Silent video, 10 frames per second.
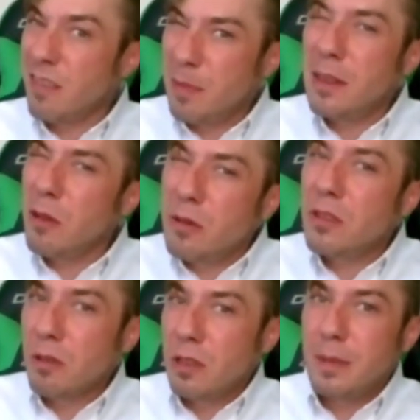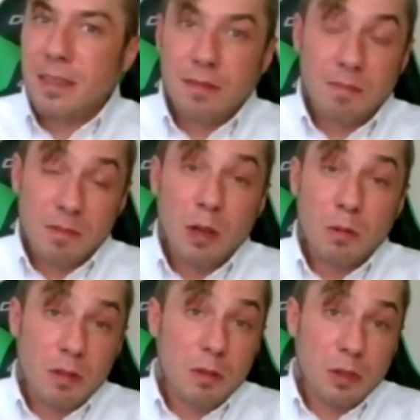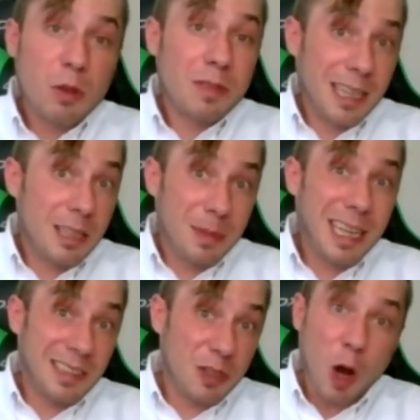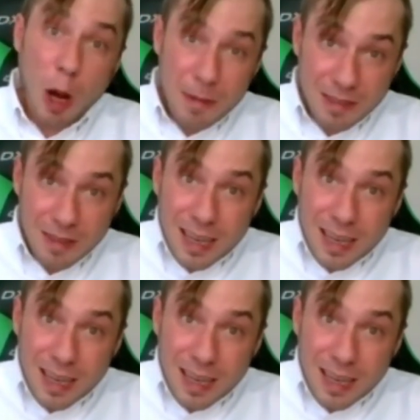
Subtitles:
but those don't tend to be as common,